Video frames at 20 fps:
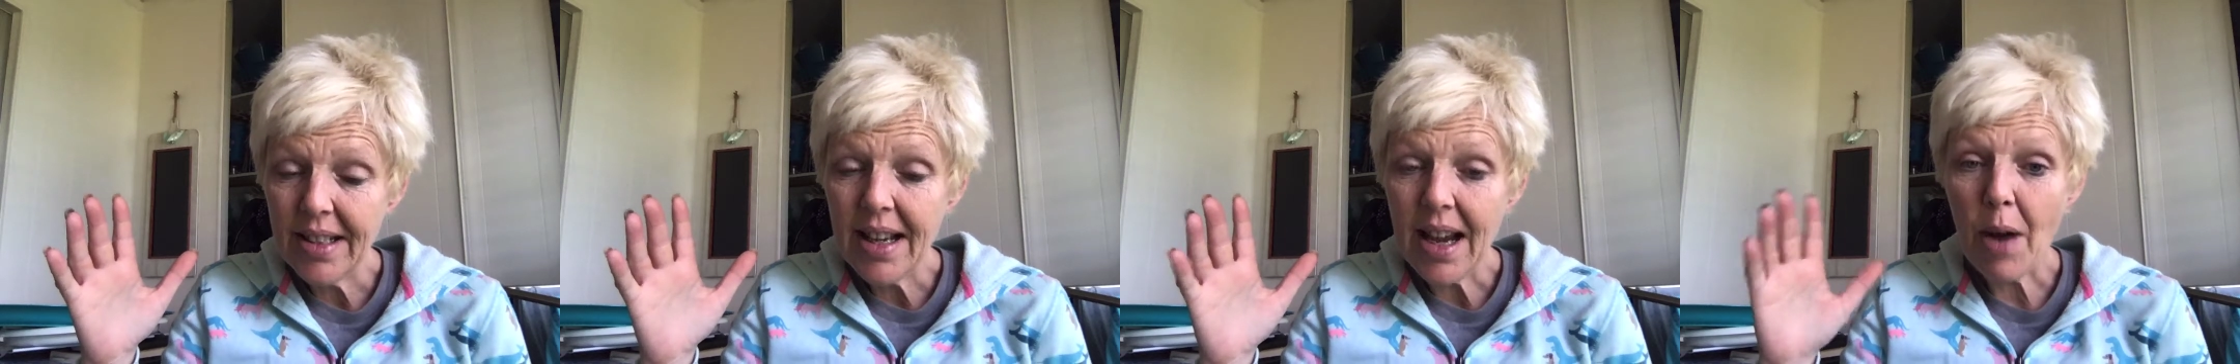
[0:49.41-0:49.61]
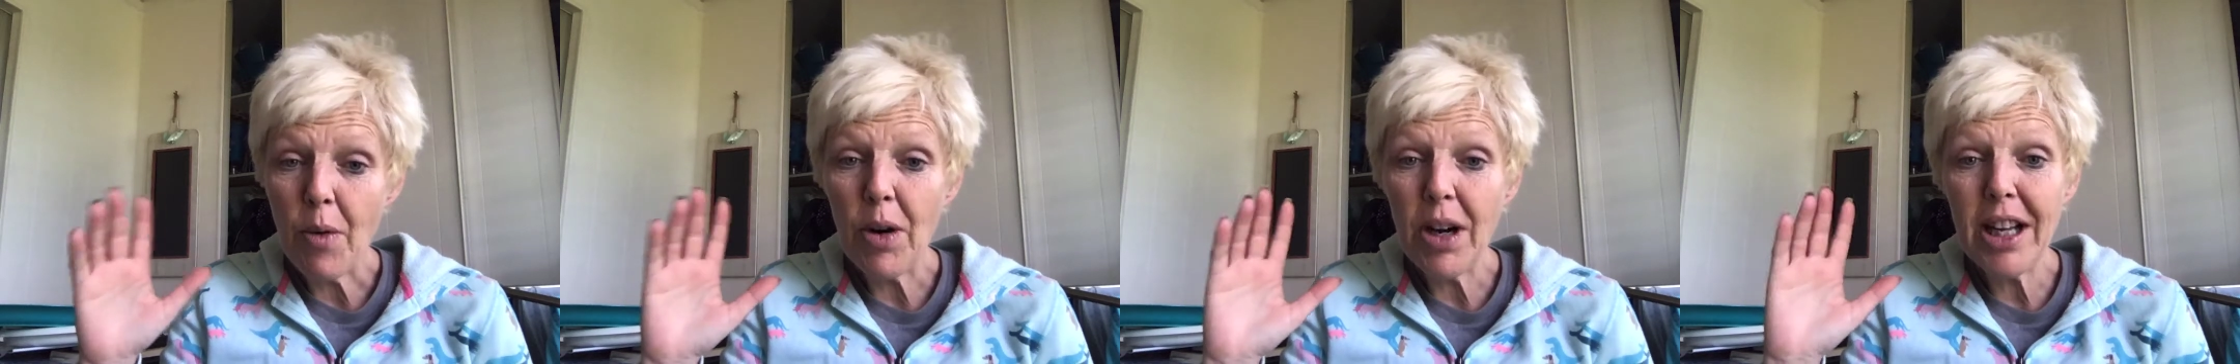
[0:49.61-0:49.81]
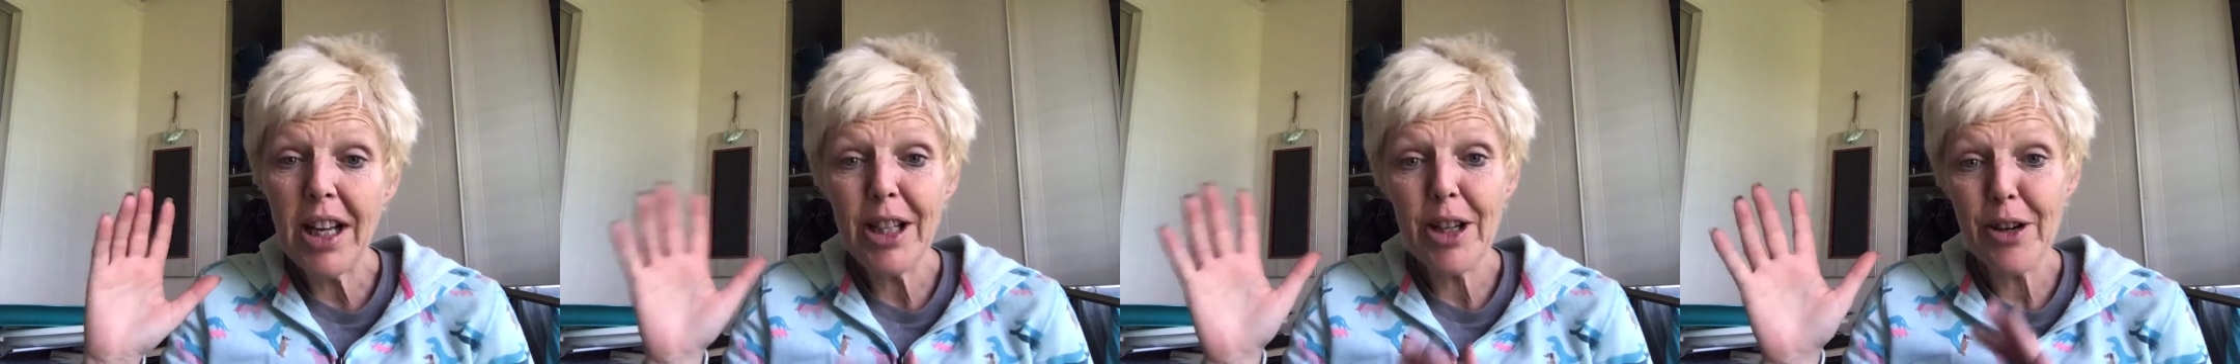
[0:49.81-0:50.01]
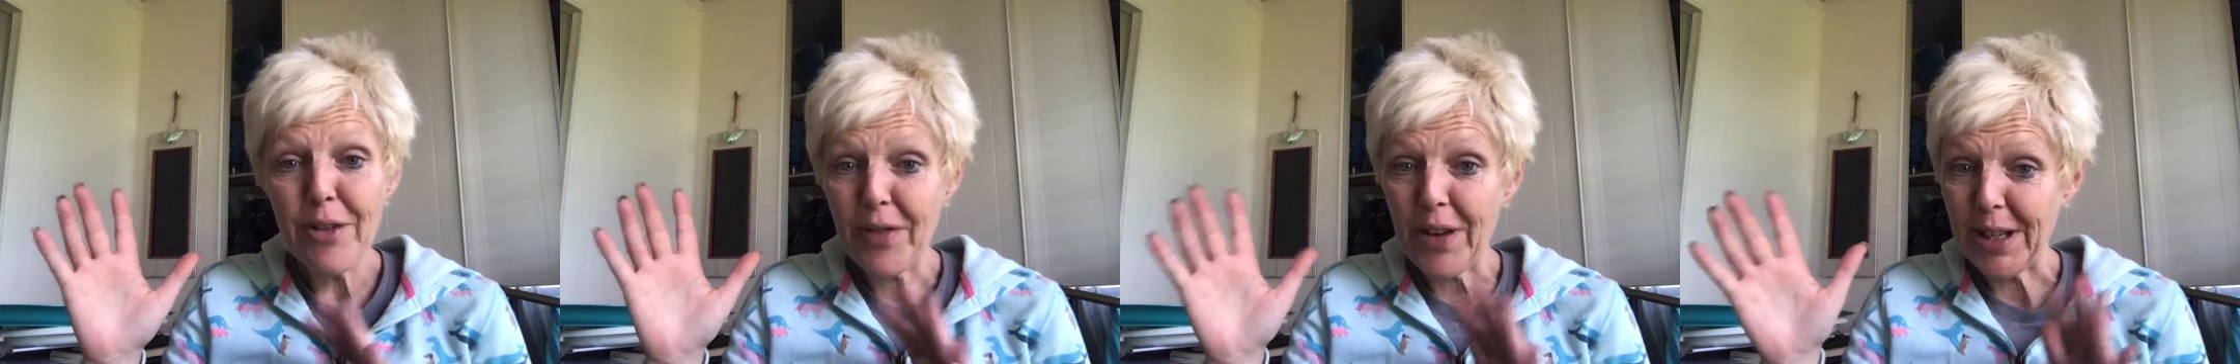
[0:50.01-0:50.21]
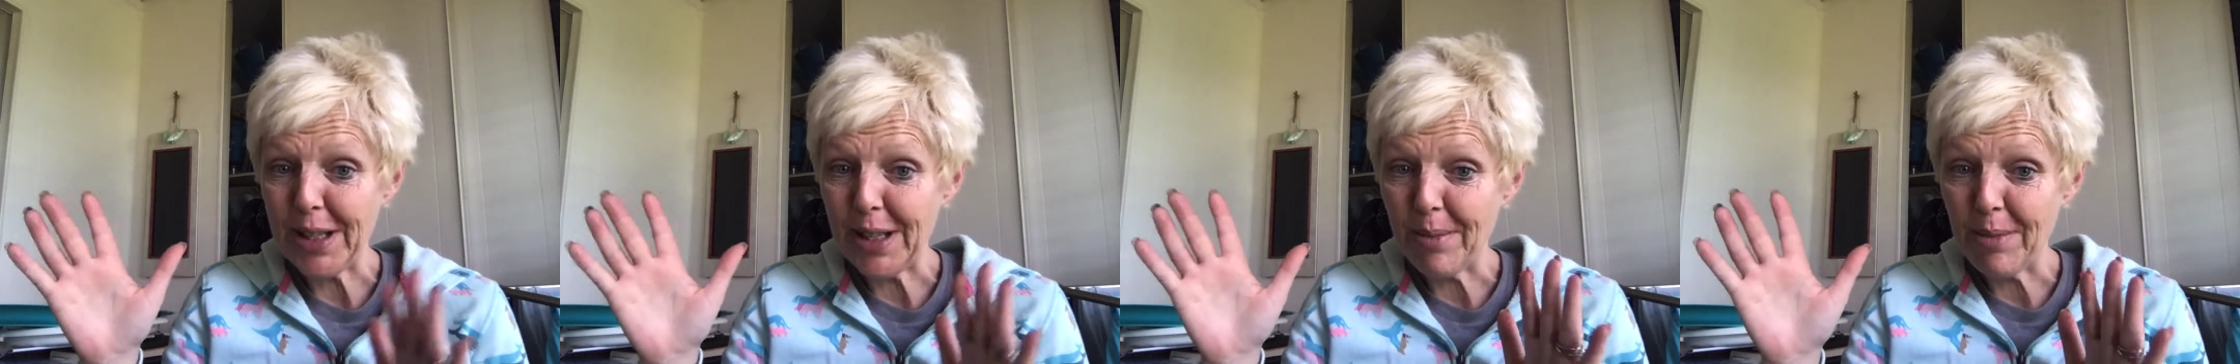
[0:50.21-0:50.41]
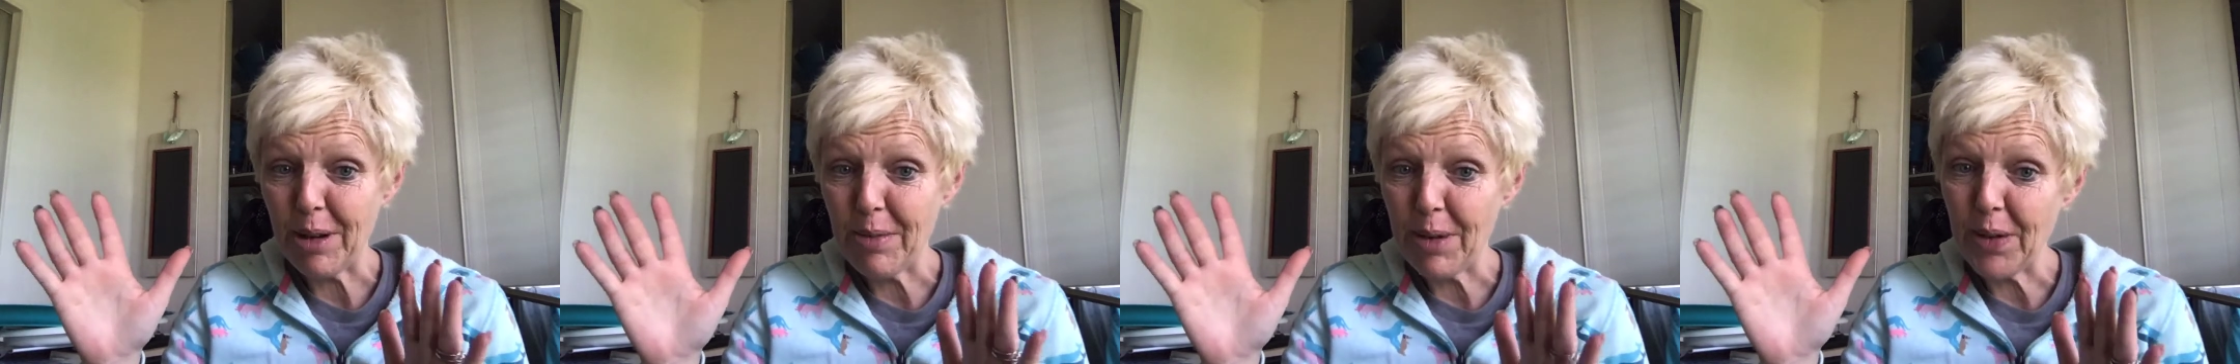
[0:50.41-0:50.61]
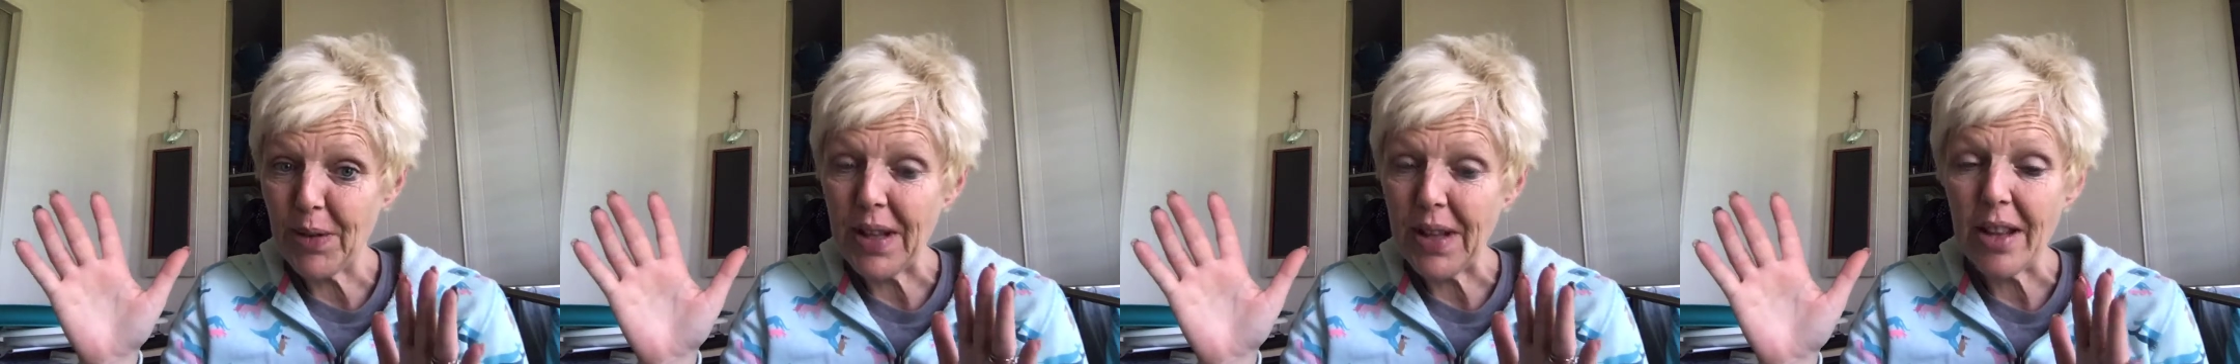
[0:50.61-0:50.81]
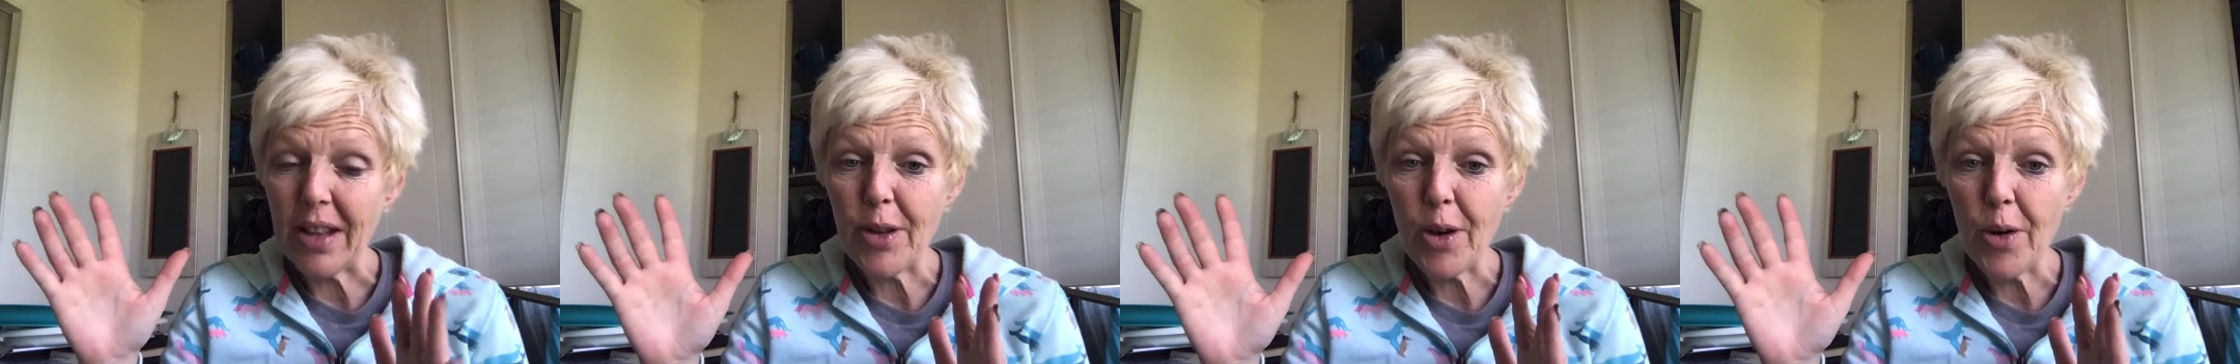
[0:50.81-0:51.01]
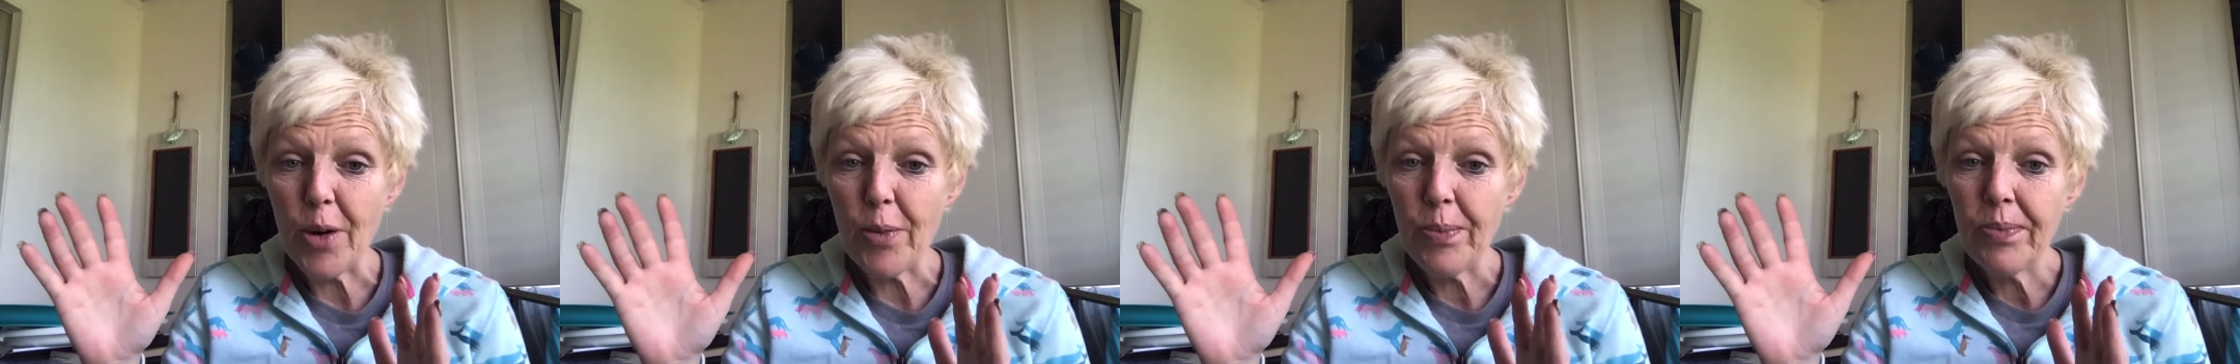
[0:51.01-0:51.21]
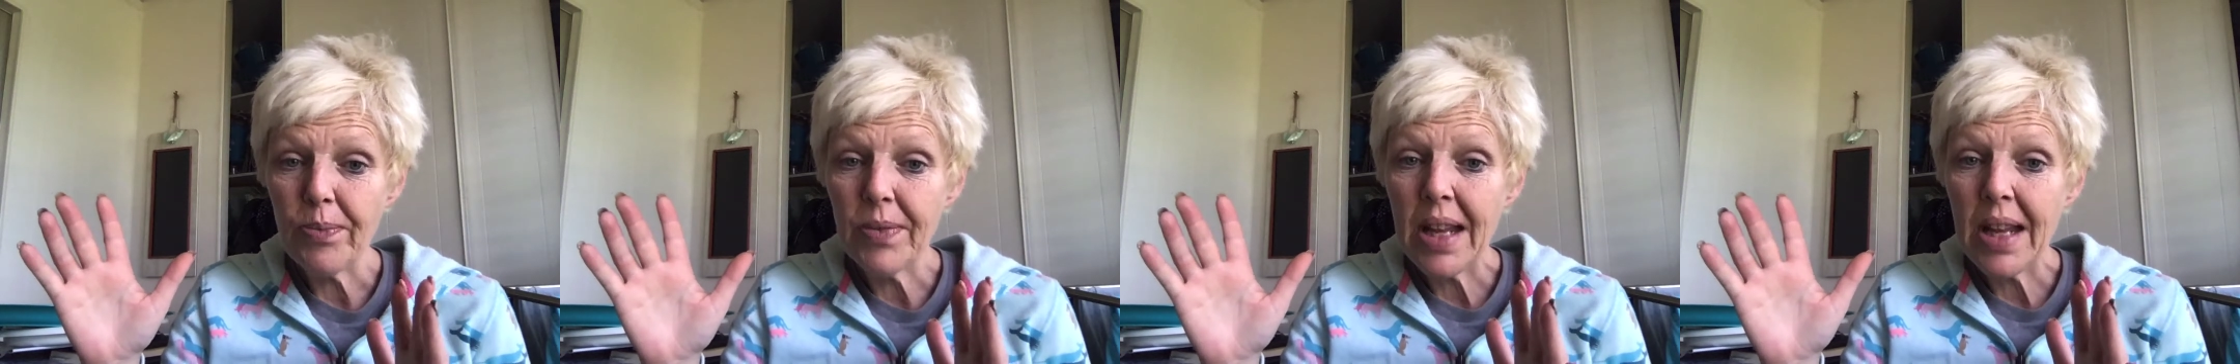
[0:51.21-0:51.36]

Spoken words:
I want to clarify something about that, though.